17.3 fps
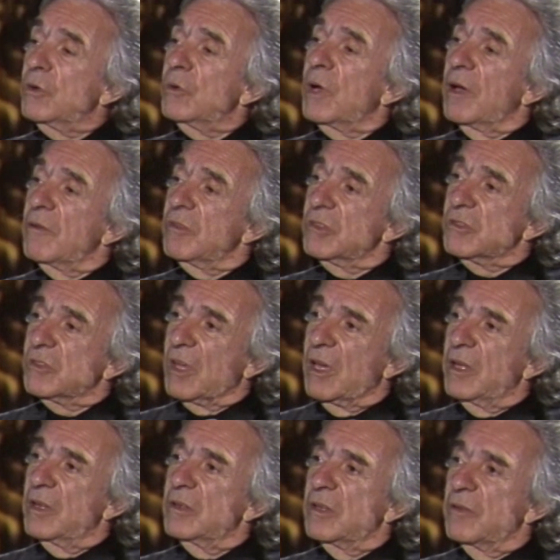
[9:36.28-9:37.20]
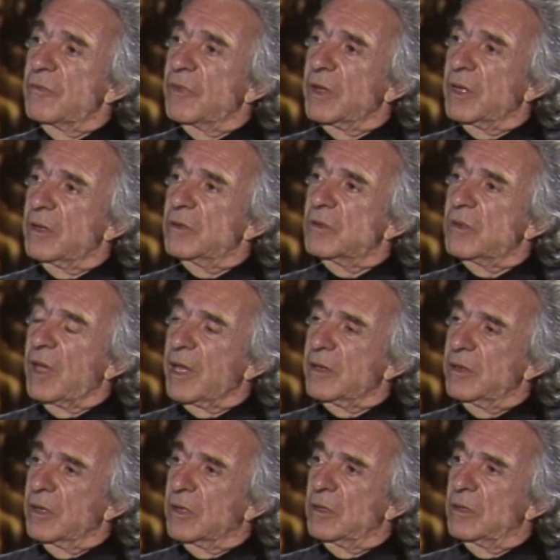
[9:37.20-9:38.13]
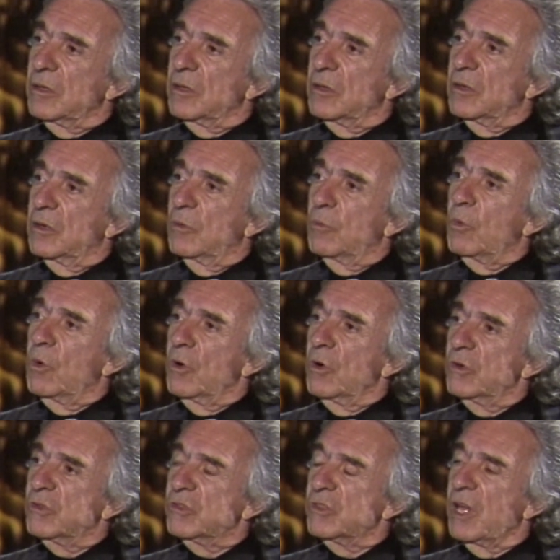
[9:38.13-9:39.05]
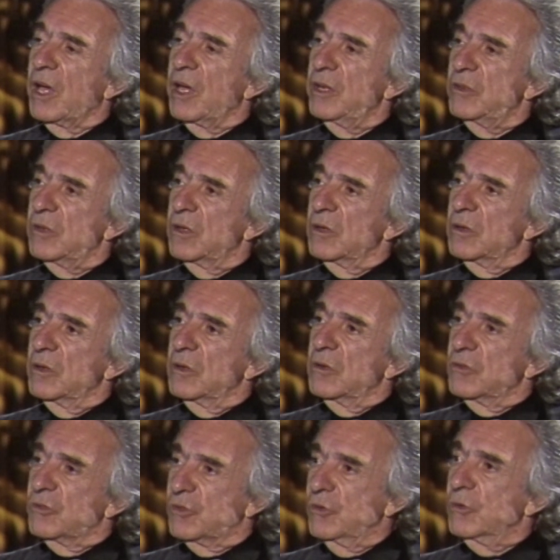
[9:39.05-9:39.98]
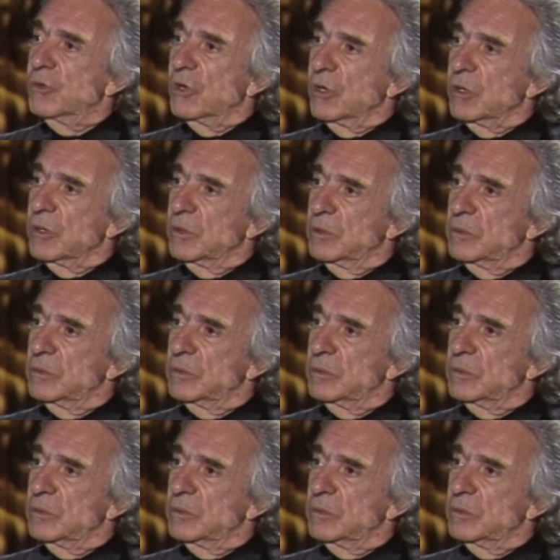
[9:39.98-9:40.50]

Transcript: have a scientific and technical awards night sooner,